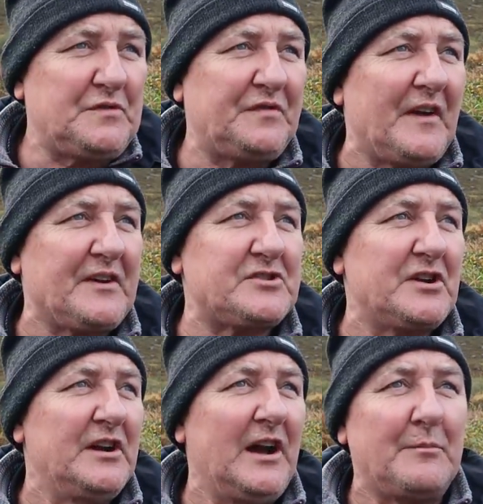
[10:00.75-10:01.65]
fish
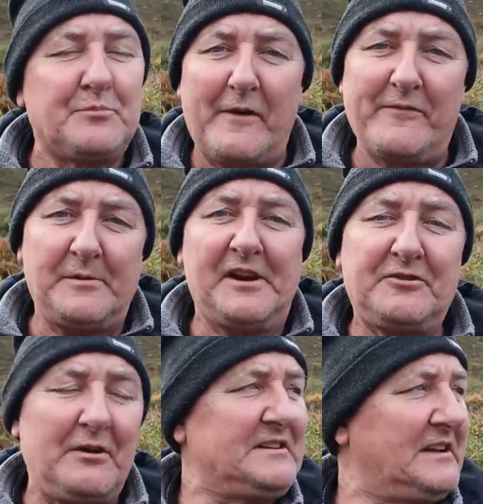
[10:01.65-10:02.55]
and probably a great